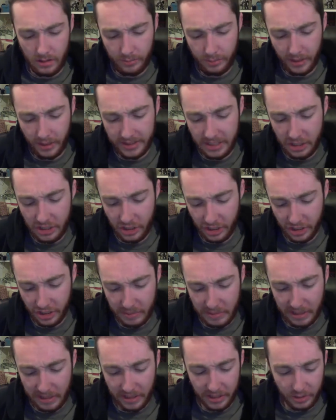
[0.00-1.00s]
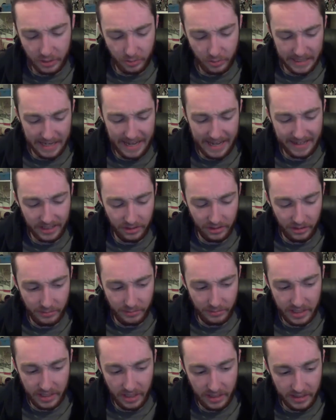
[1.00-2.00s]
PlayStation Experience was excellent
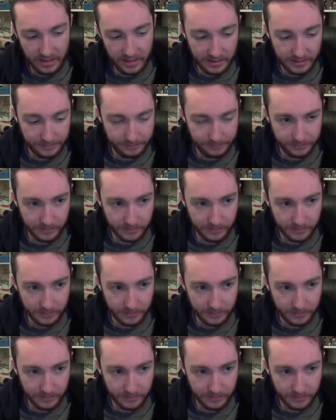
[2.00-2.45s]
because